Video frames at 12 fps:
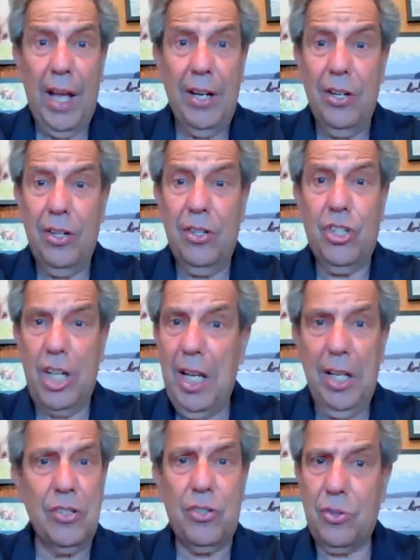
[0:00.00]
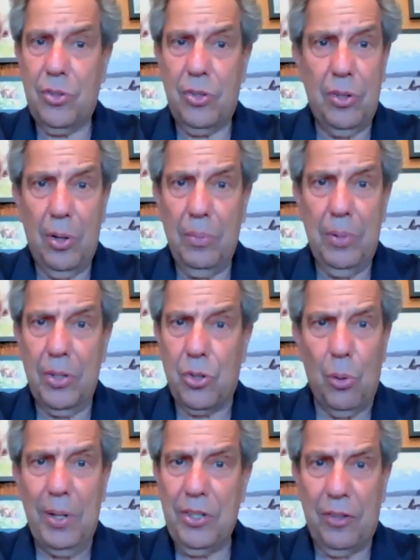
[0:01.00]
and
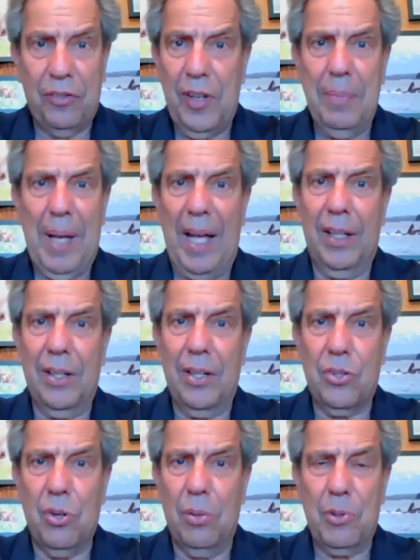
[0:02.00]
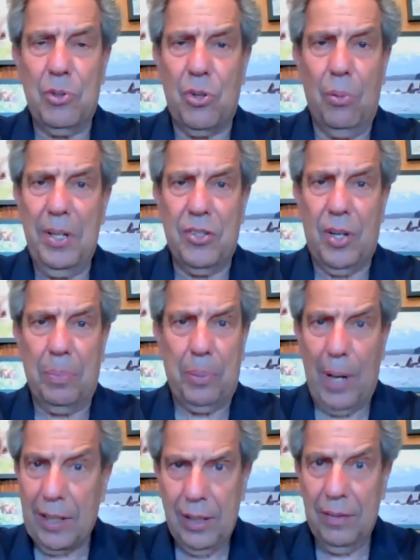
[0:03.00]
it's always a female, and it's almost always a
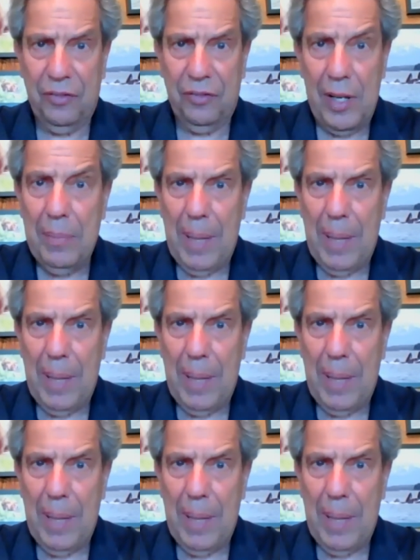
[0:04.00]
pregnant